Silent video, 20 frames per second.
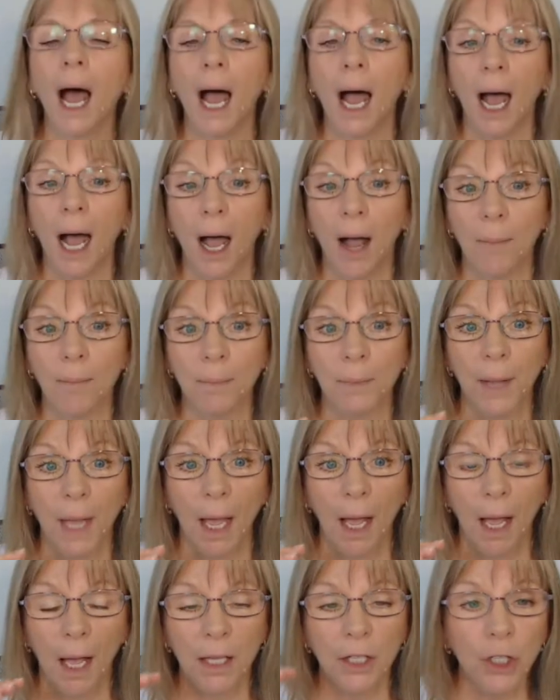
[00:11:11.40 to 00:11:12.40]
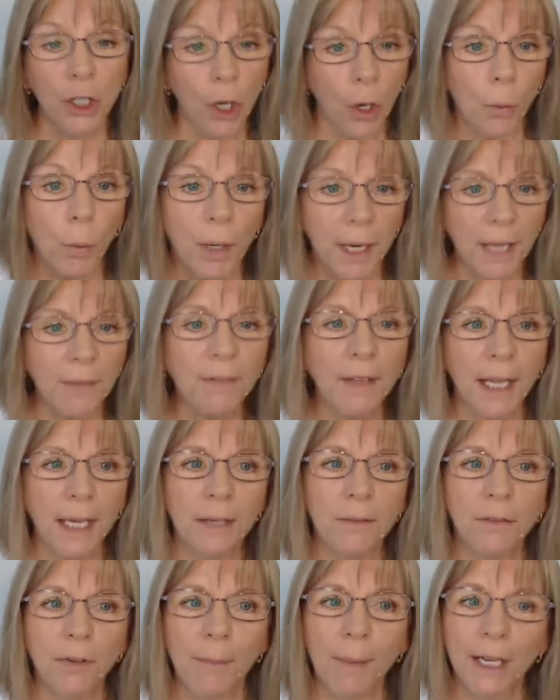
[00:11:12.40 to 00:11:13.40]
you know, whatever that
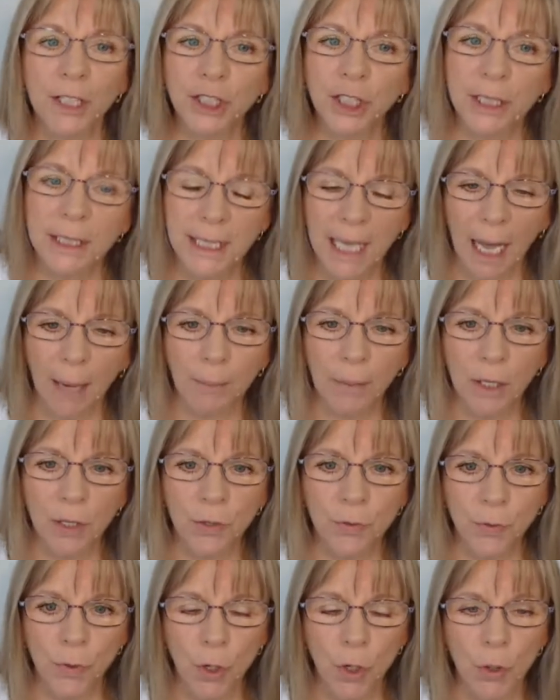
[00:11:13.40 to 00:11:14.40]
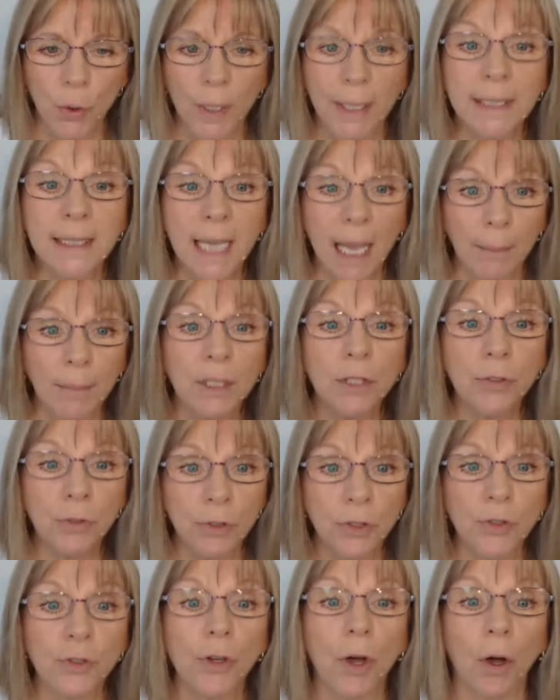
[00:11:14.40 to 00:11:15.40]
information is coming through, it's coming through
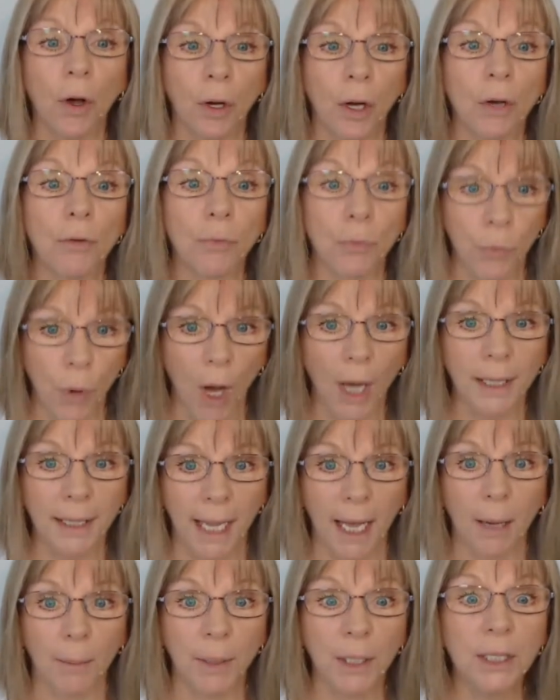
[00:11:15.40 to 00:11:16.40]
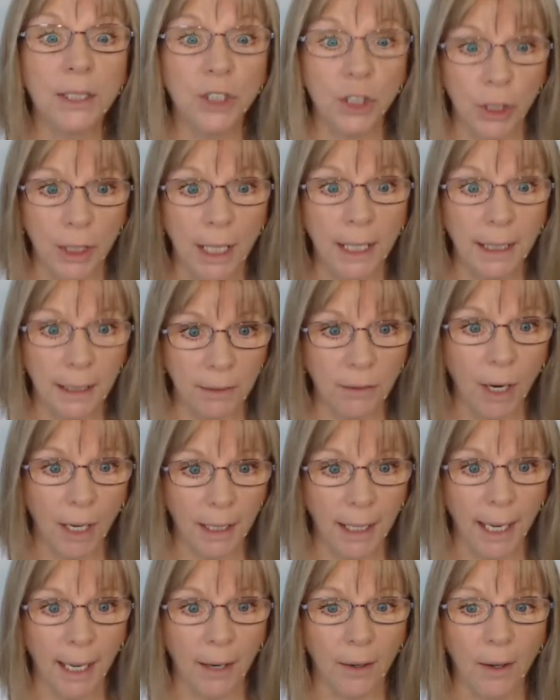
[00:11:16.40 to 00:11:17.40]
strong right now because you need it right
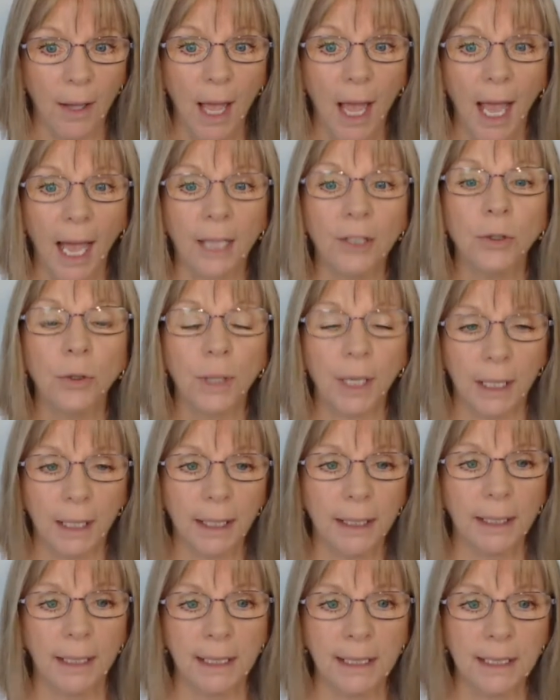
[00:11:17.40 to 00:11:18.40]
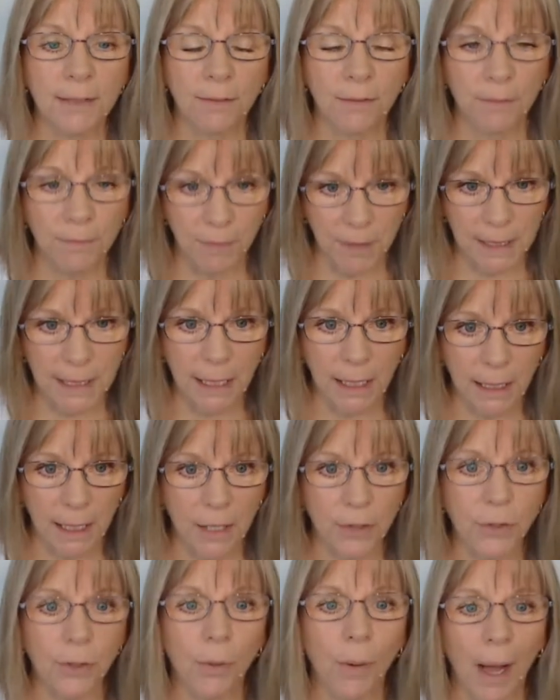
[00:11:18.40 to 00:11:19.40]
now, and you're getting this physically
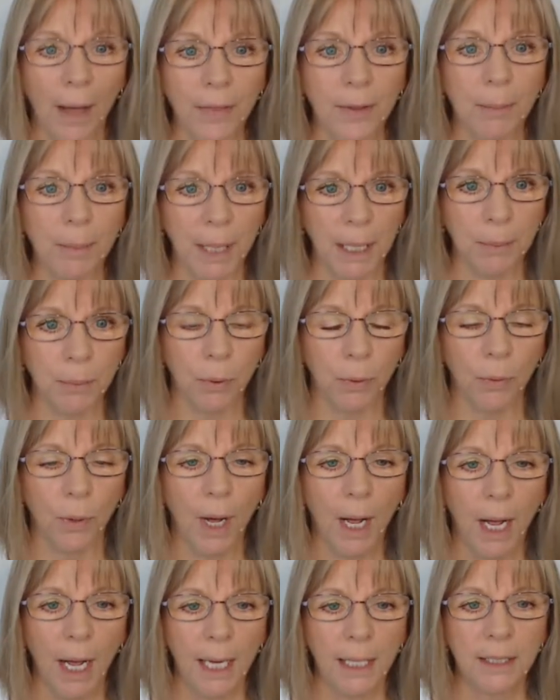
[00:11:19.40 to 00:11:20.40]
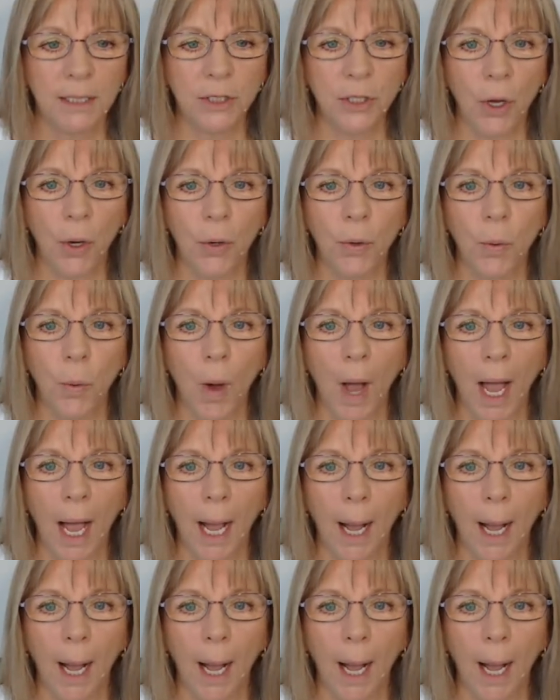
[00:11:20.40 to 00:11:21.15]
through other people. So